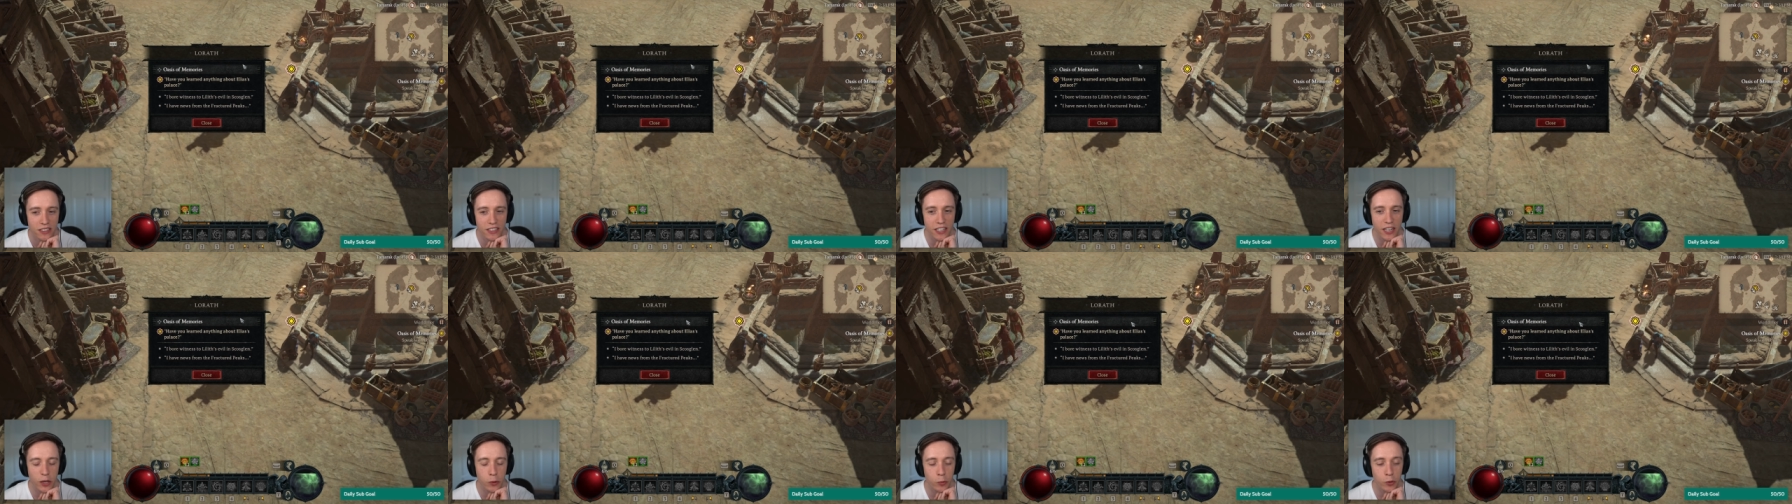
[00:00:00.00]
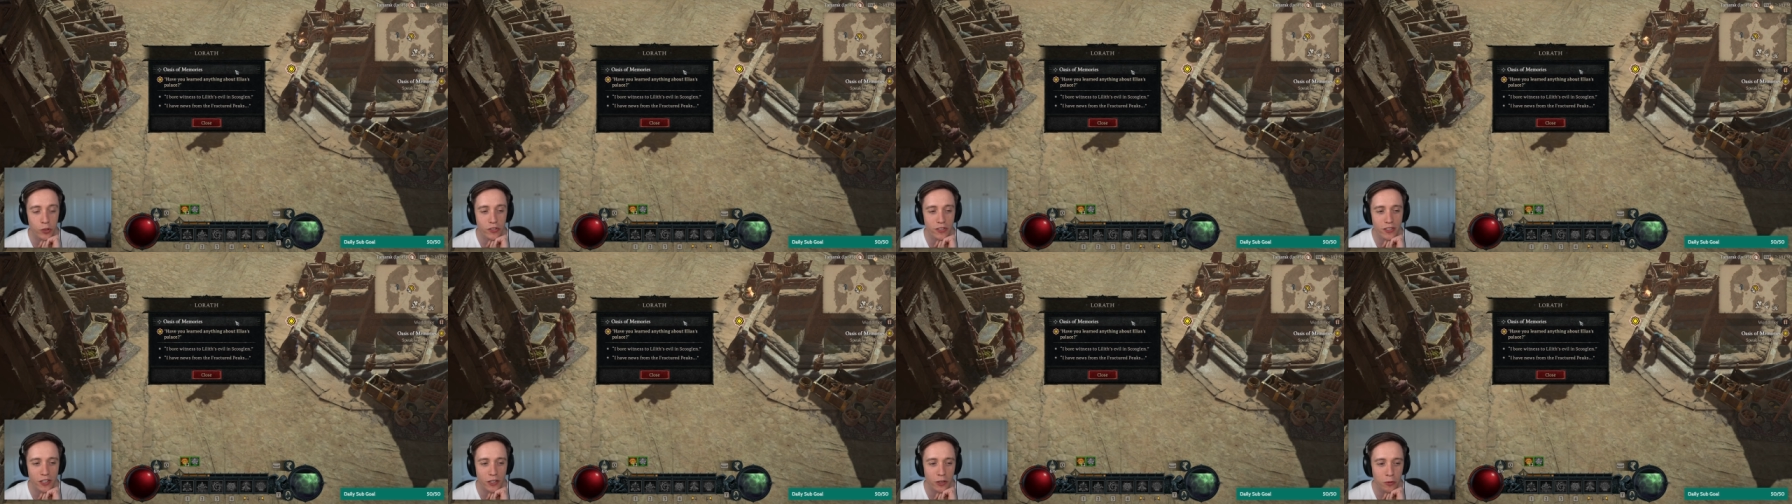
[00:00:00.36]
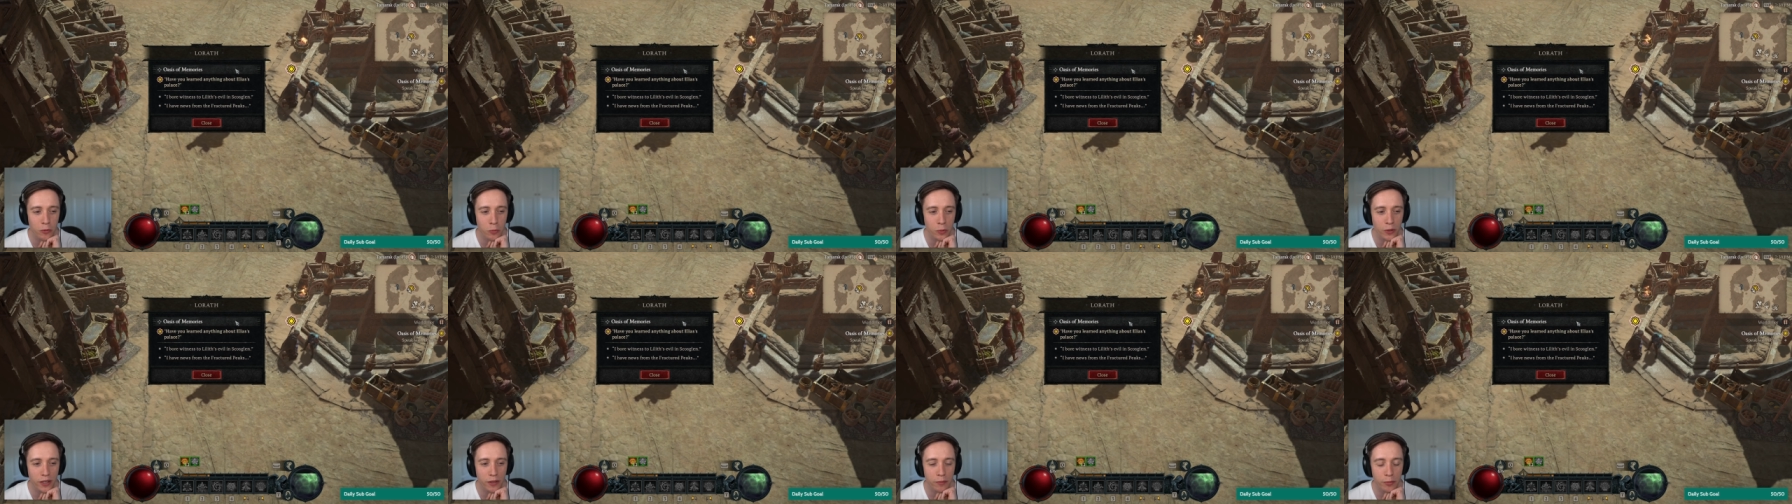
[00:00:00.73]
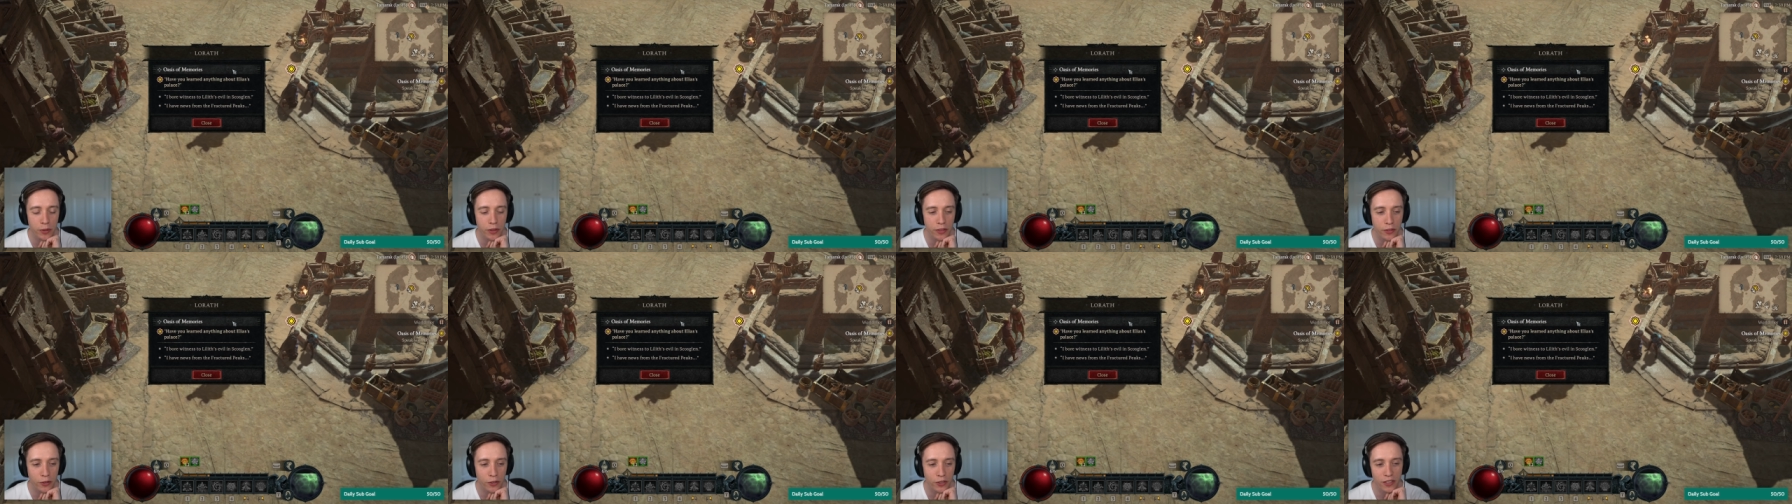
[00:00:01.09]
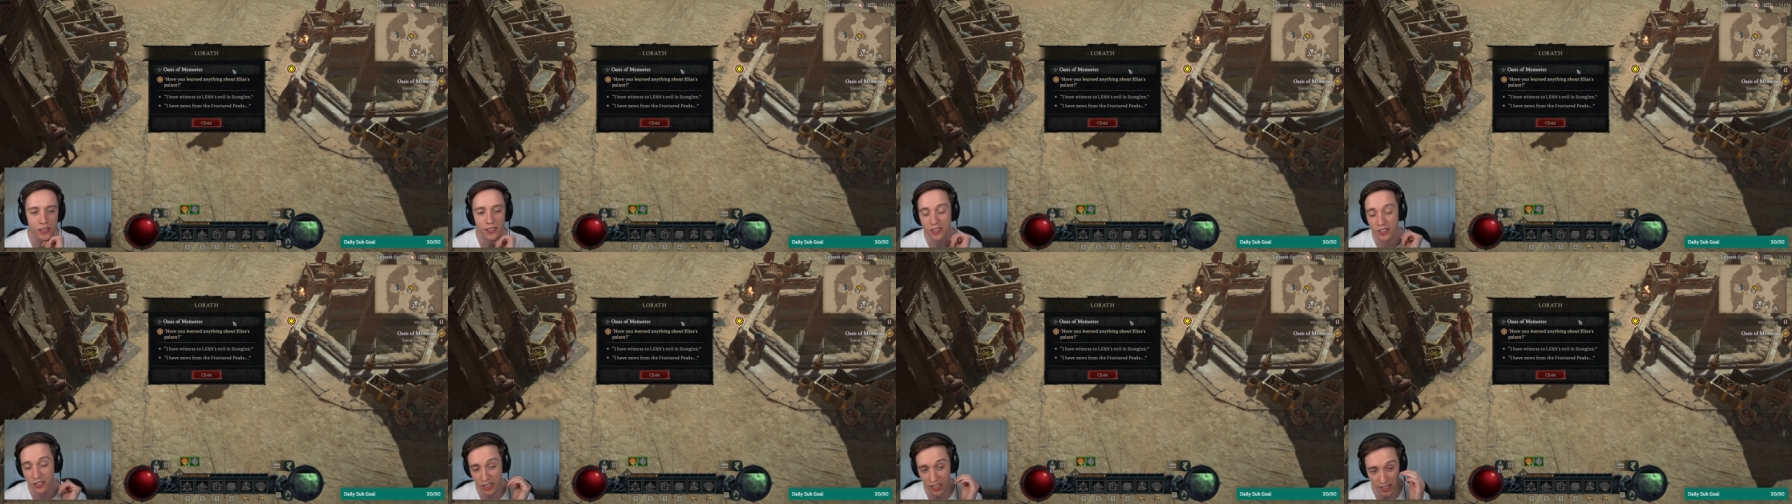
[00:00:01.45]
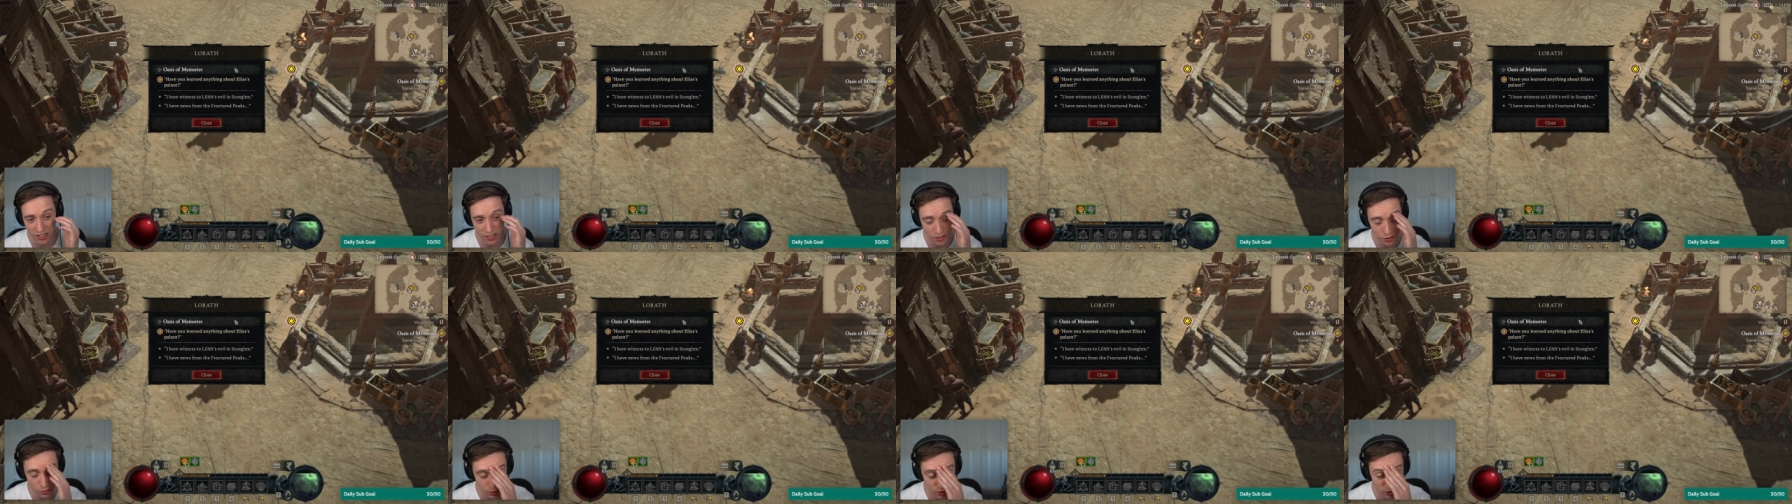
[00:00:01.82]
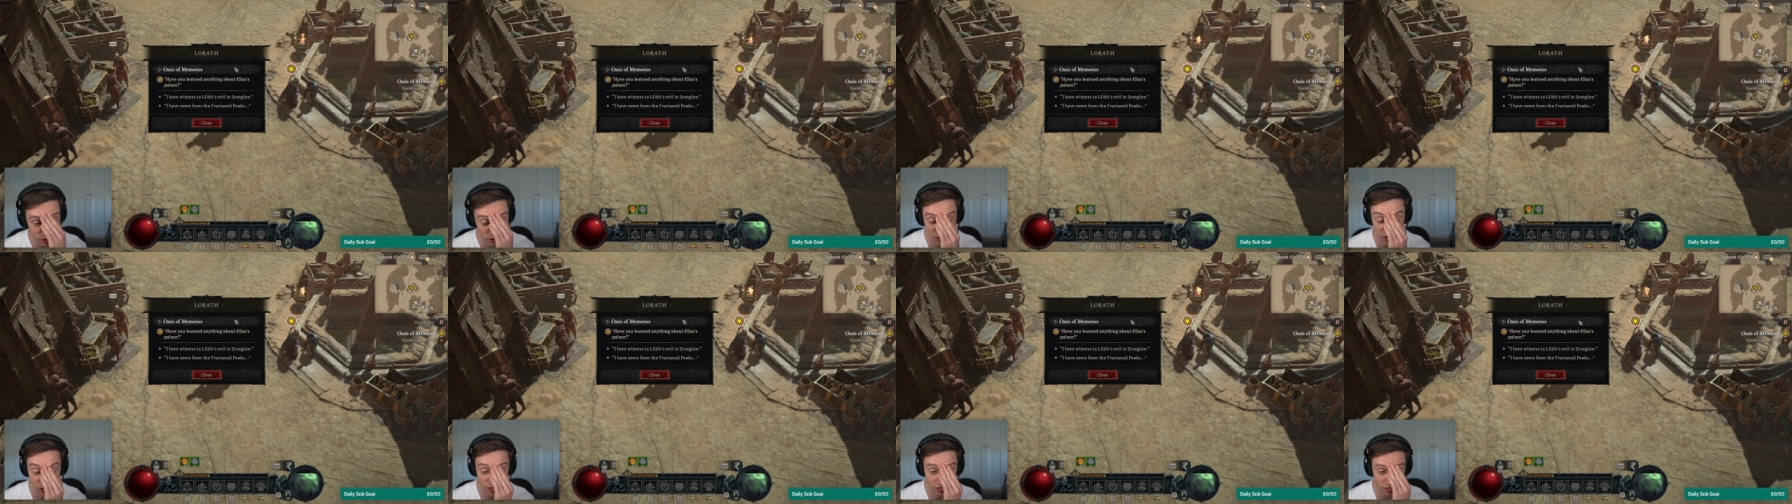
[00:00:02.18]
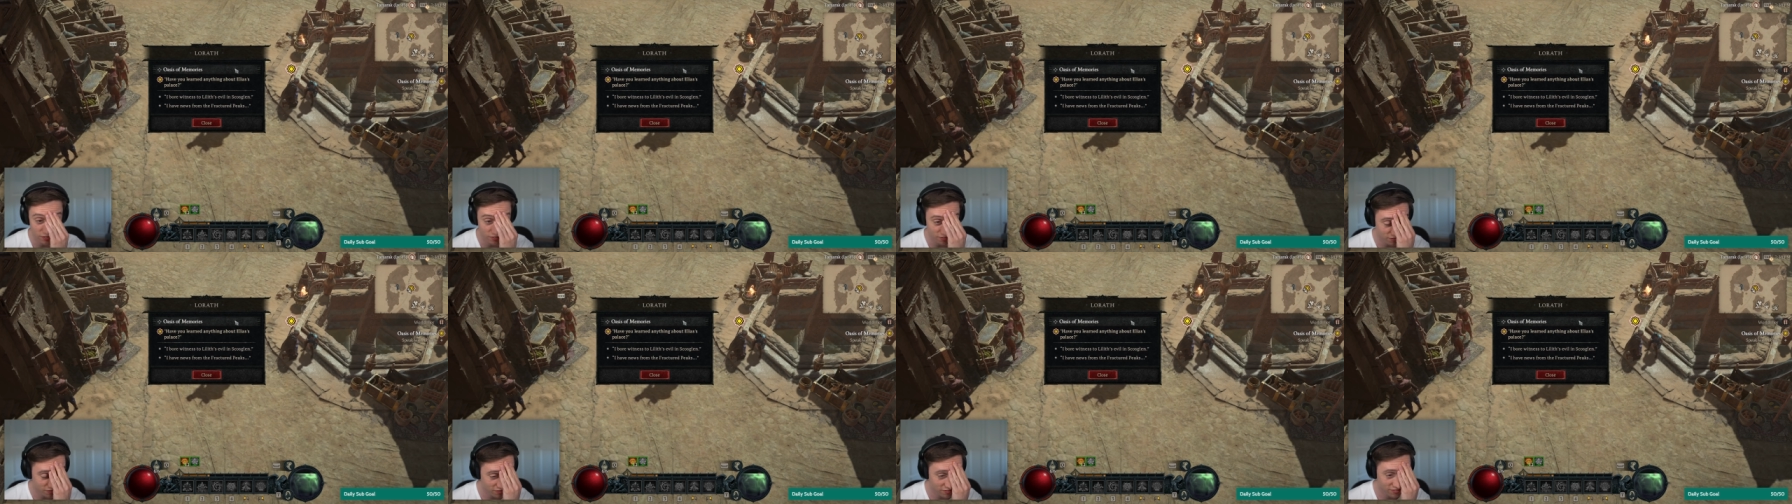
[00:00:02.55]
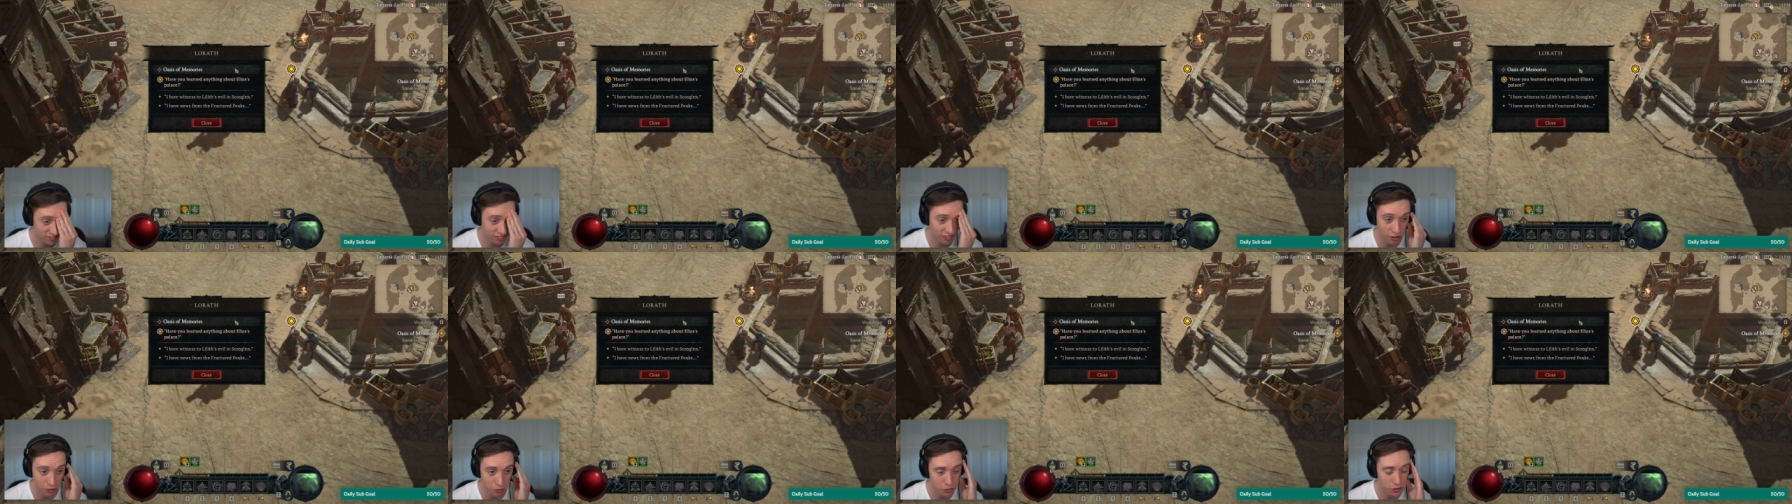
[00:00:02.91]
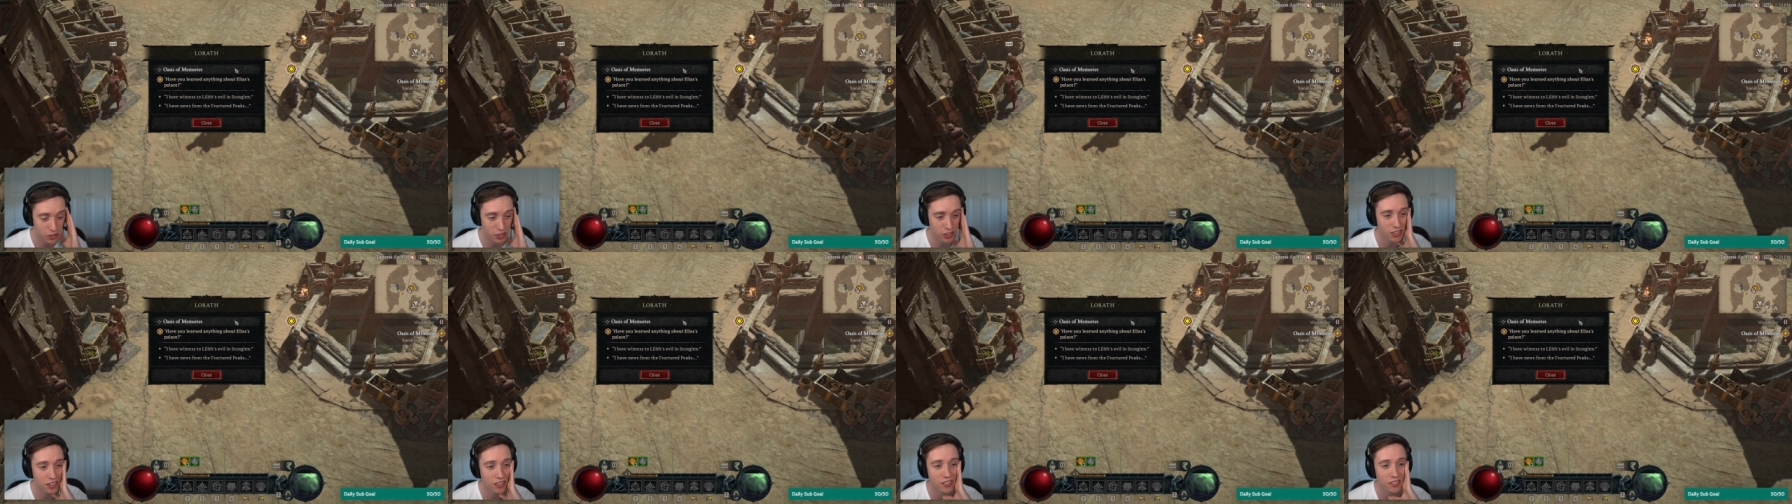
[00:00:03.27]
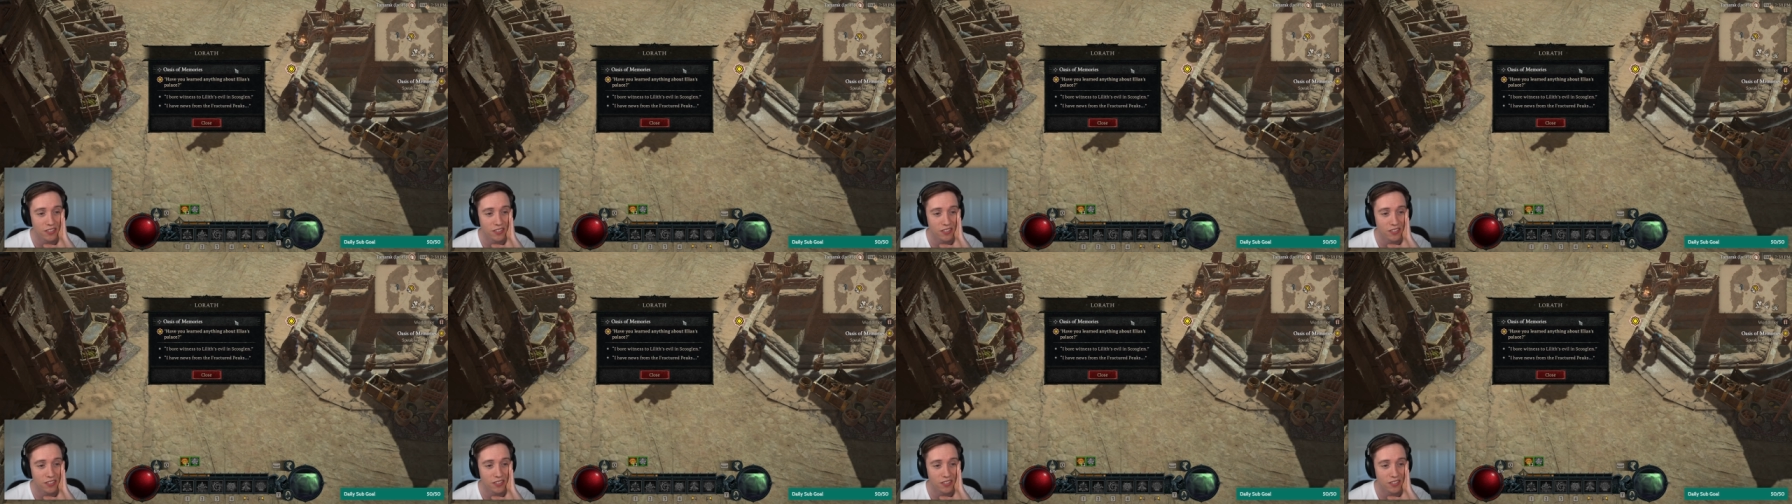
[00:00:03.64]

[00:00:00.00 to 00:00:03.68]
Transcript: And he would still win with 13 seconds, which is huge.